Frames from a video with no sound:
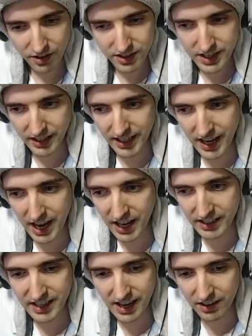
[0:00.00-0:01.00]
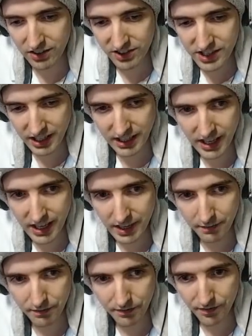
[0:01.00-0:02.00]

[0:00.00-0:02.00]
sticking ahead, guys. We're sticking ahead.